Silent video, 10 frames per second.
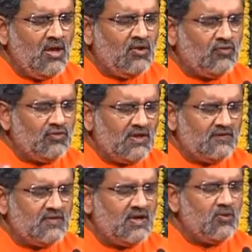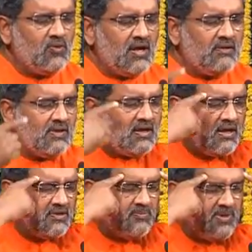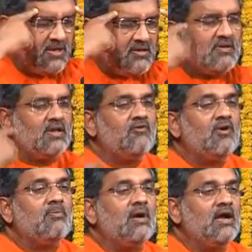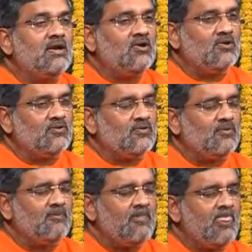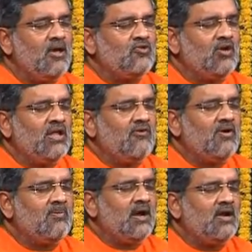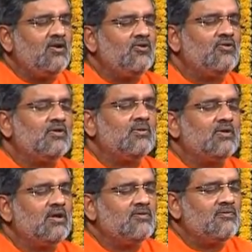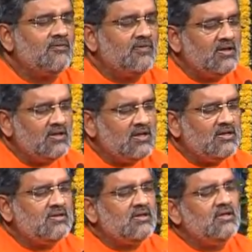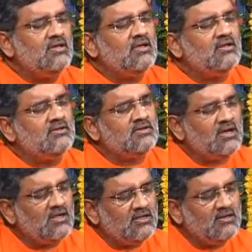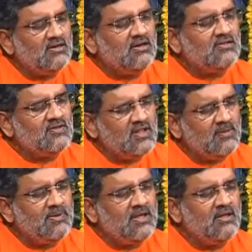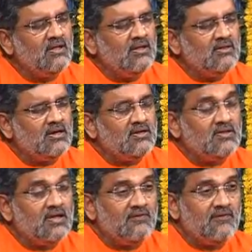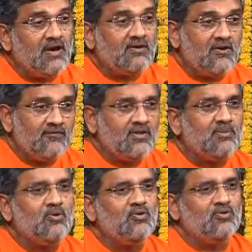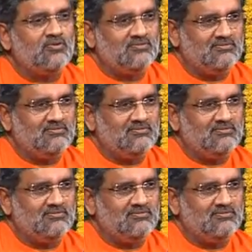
So these three gunas are experienced in our mind also. So in our mind also sometimes we feel lazy and tired and sleepy. That is the effect of tamogun.